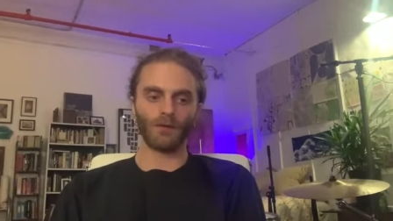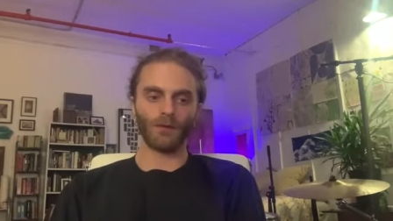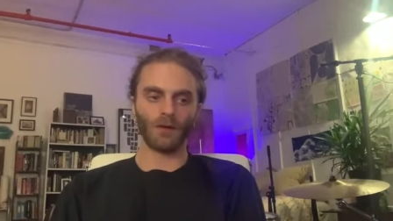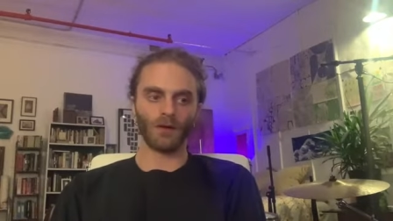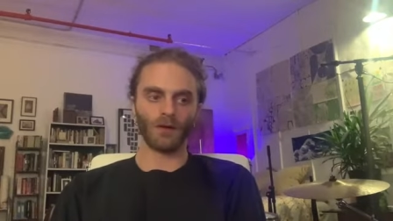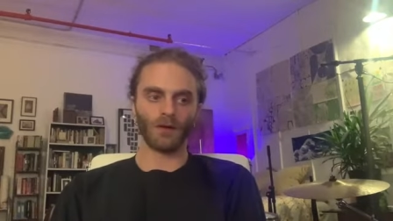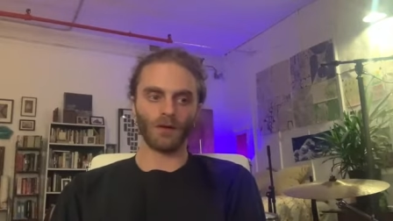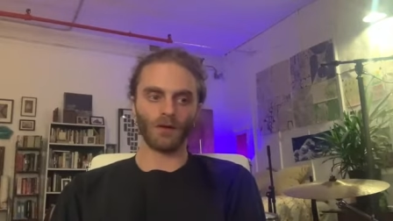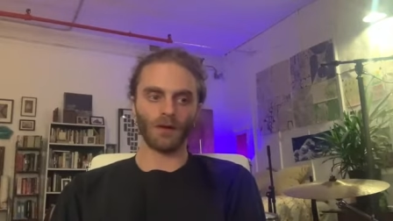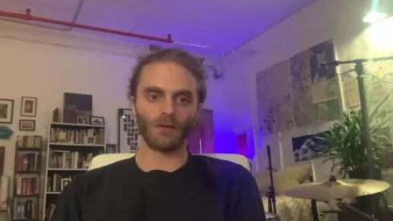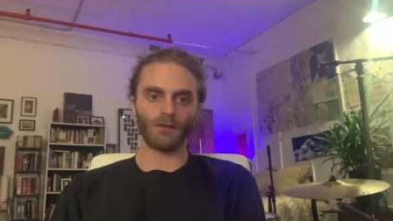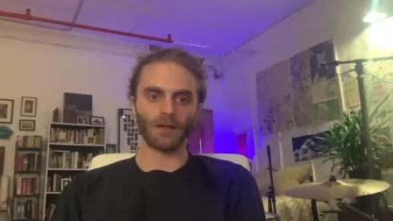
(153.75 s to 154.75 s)

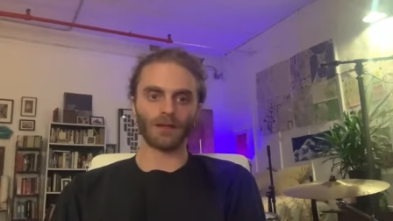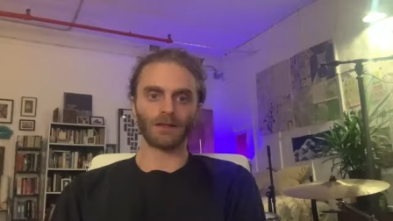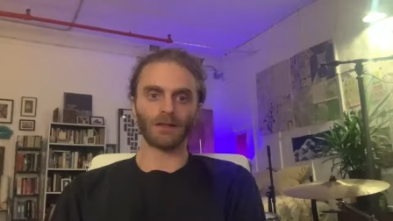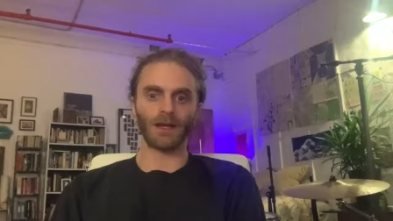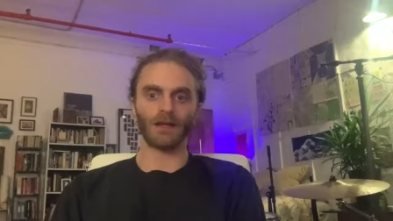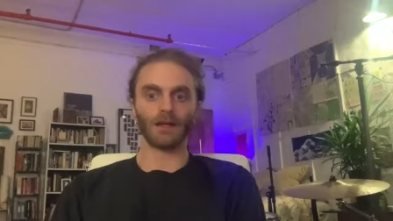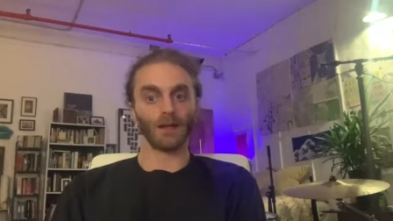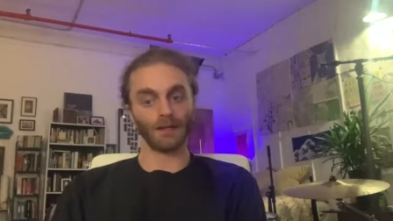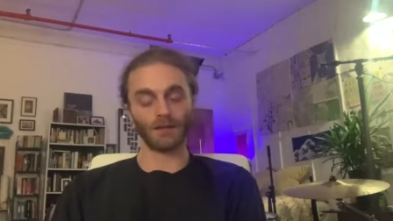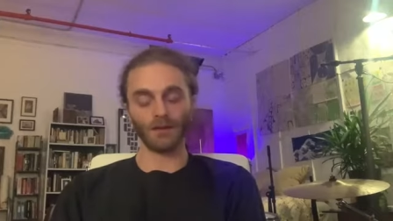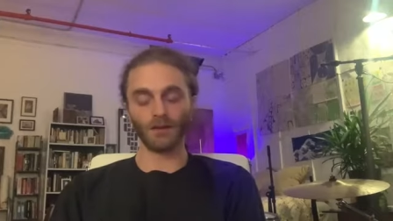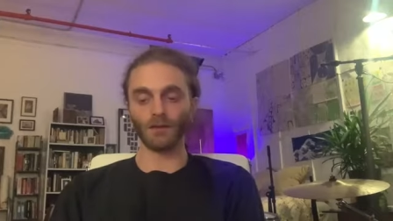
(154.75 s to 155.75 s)
feel if I decided
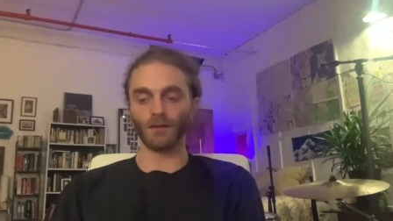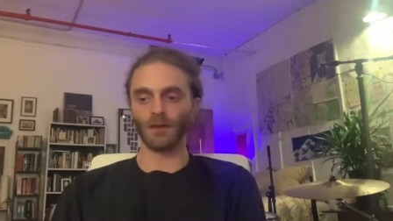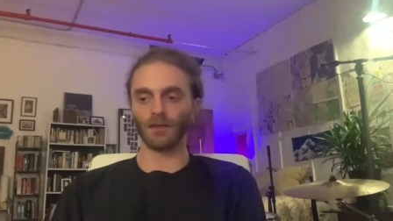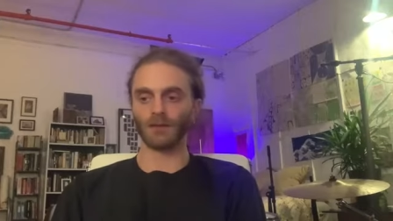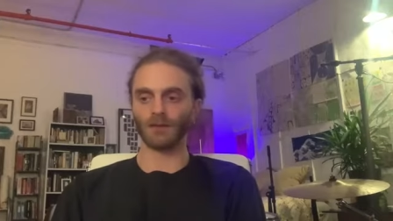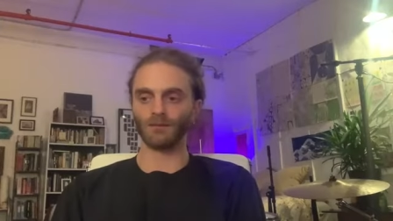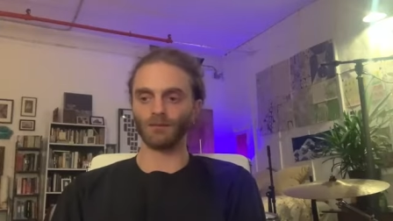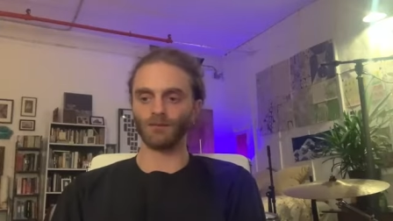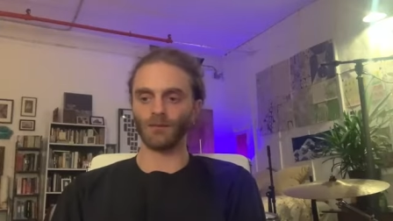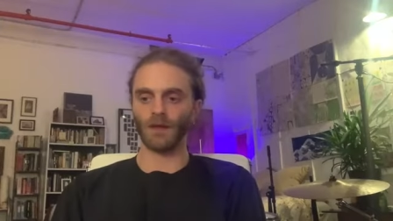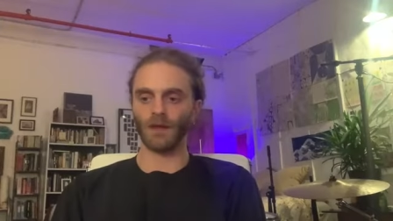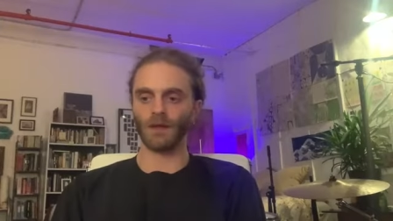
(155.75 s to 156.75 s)
not to do this
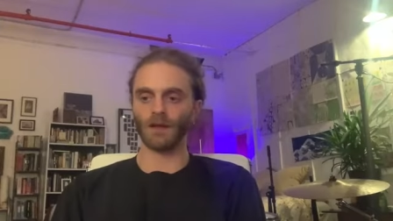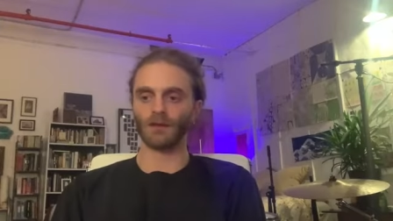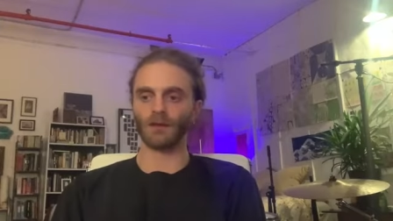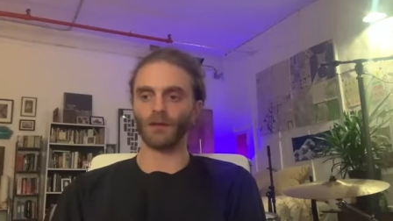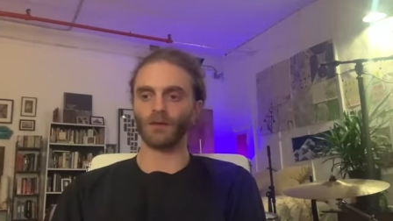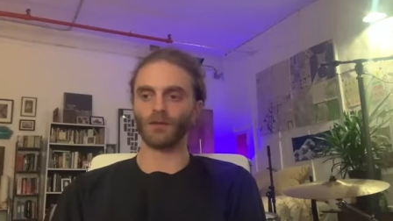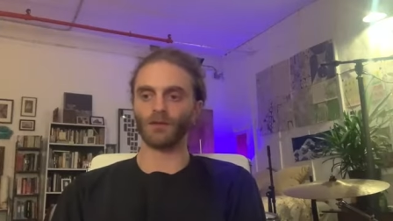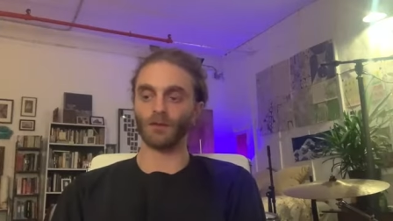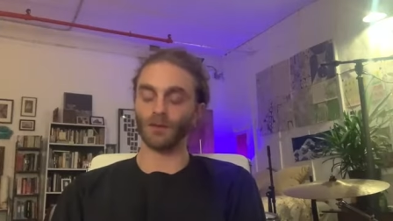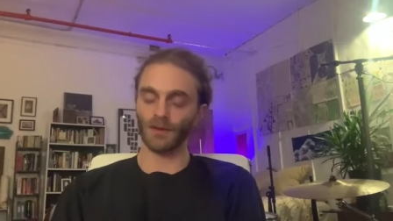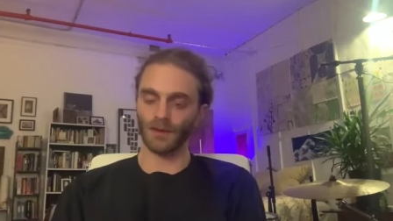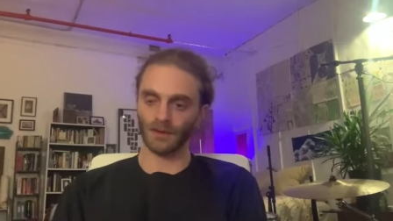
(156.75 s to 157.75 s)
and not to go
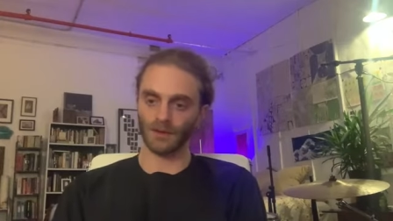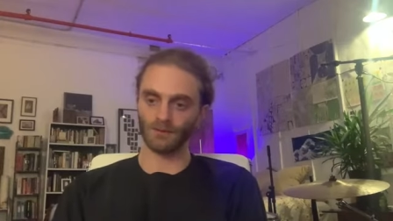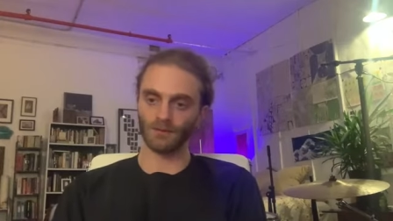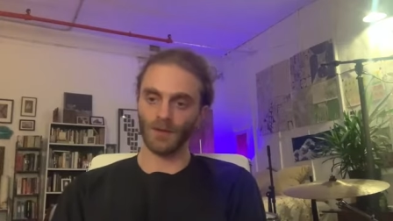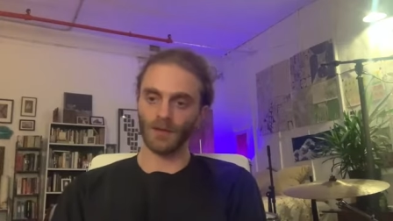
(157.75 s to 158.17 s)
through with this